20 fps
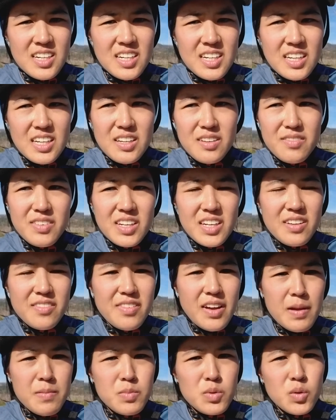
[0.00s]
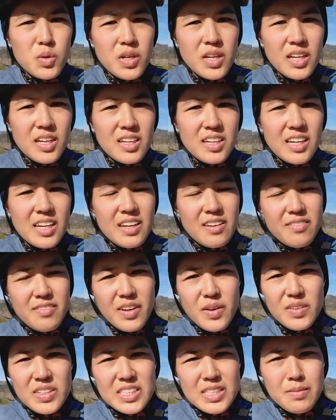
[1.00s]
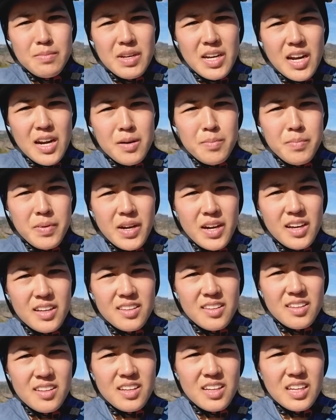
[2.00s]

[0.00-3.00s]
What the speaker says: Even if I'm doing a very similar path,